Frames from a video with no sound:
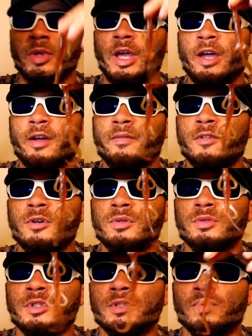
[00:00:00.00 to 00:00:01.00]
we have
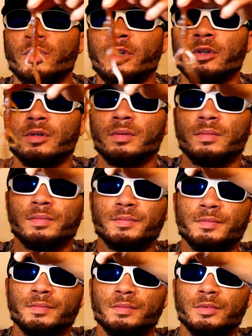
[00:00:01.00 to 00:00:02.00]
those as well.
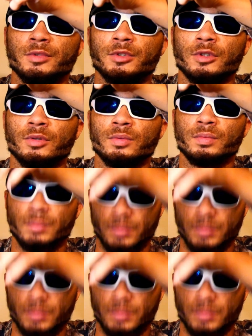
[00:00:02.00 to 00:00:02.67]
So